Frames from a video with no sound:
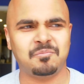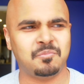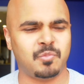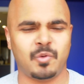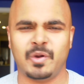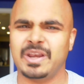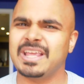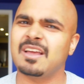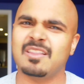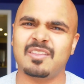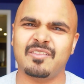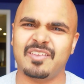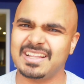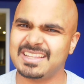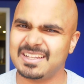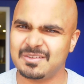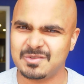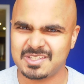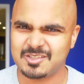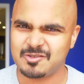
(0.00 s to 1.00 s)
pointing out the fact
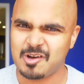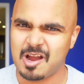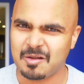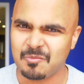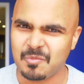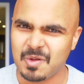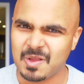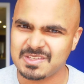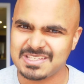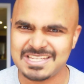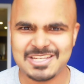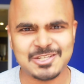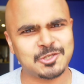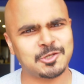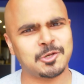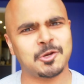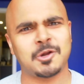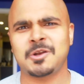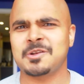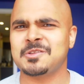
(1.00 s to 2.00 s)
that it was a Dragon Ball Z
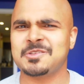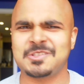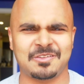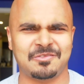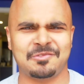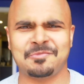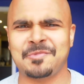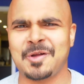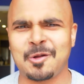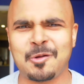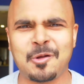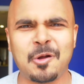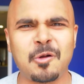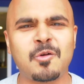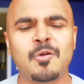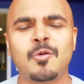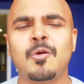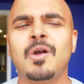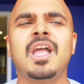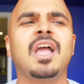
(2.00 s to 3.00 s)
shirt and stuff about
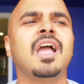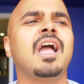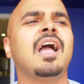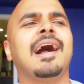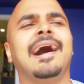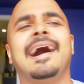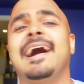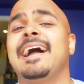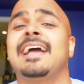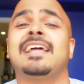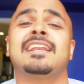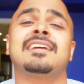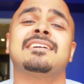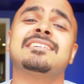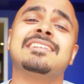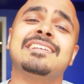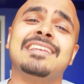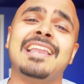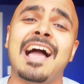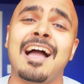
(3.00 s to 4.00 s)
Goku. I had a
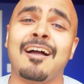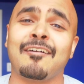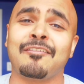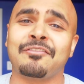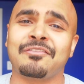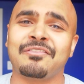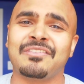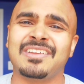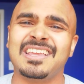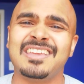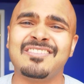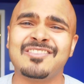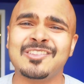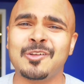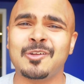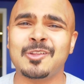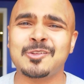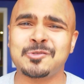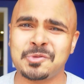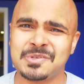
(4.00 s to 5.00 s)
good laugh. Even
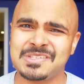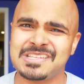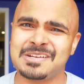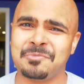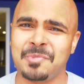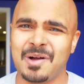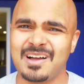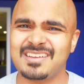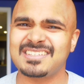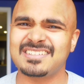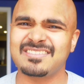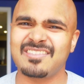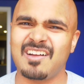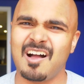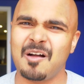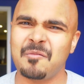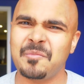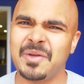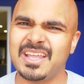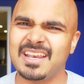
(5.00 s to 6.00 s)
though this wasn't a positive
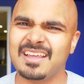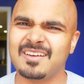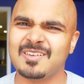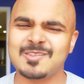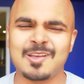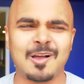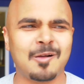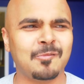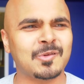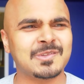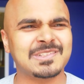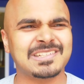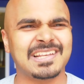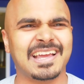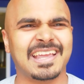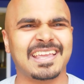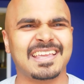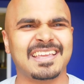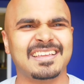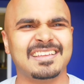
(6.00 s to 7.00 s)
comment, it was almost
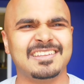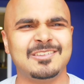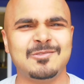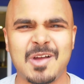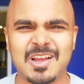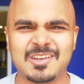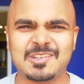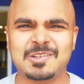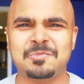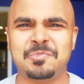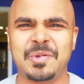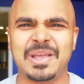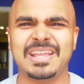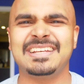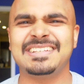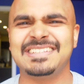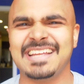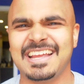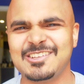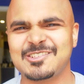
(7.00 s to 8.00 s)
like, you actually paid
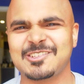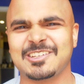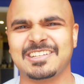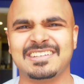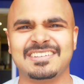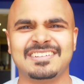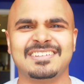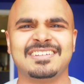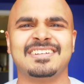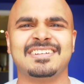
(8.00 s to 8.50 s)
attention